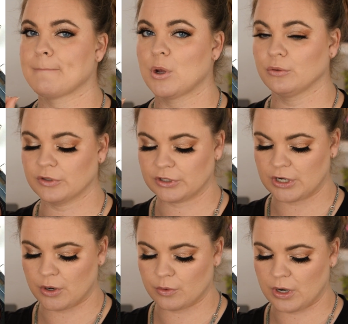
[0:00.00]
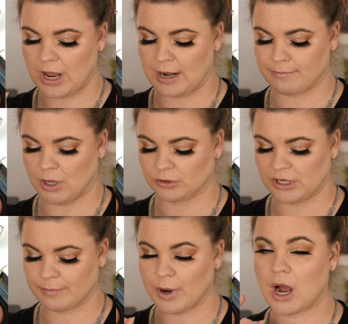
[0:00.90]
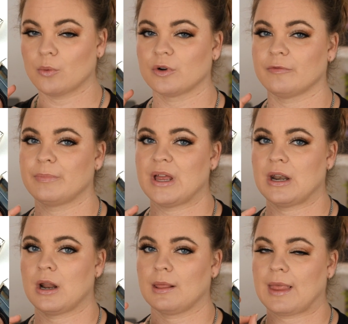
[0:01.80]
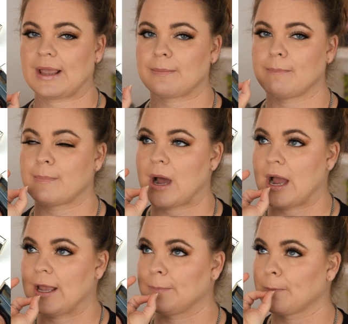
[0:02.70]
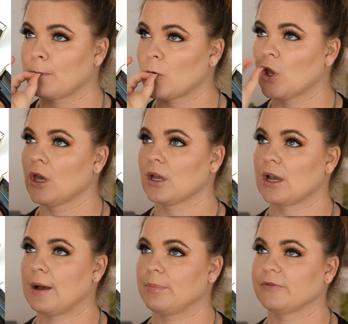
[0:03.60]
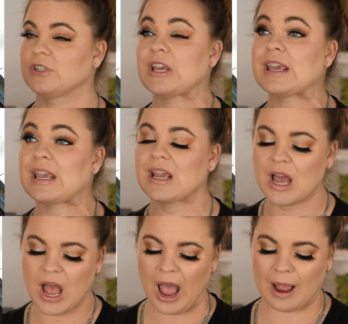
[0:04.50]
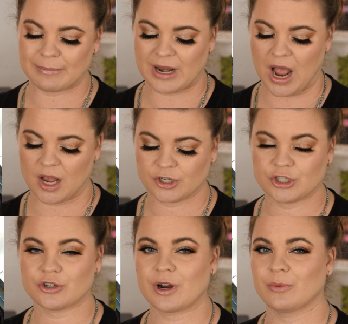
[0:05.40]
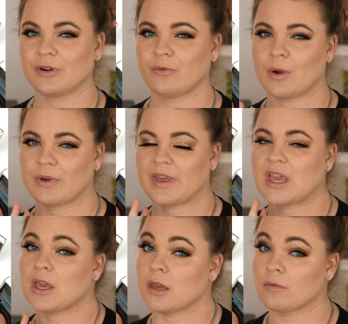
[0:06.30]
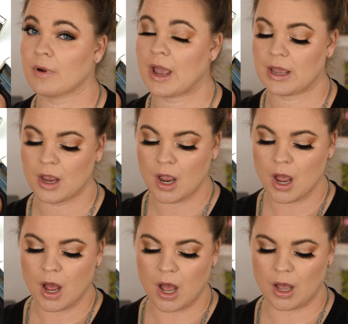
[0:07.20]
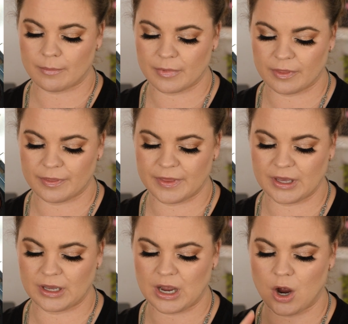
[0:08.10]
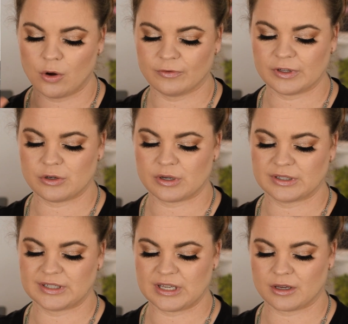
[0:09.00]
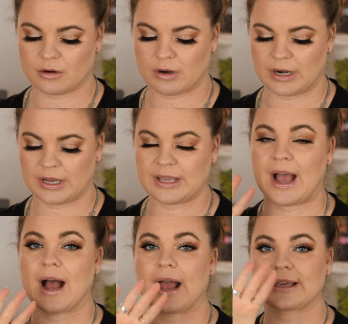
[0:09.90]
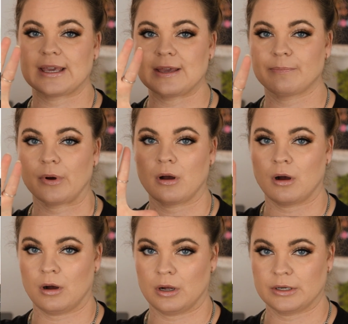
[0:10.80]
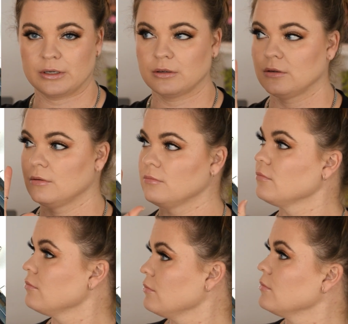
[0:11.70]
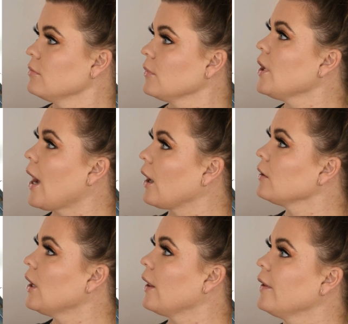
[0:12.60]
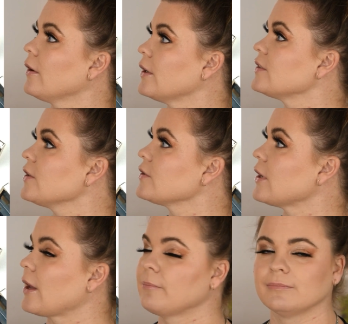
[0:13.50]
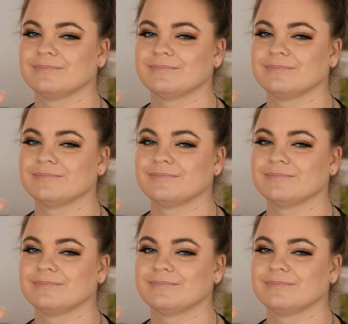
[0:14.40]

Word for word: Moonstone and Melting Pot would have been like my cup of tea. I'm not sure I would have went with Heat Ray. Um, that hopefully you can see the credit. Yeah, I keep on. Yeah, yeah, there it is. There's the name.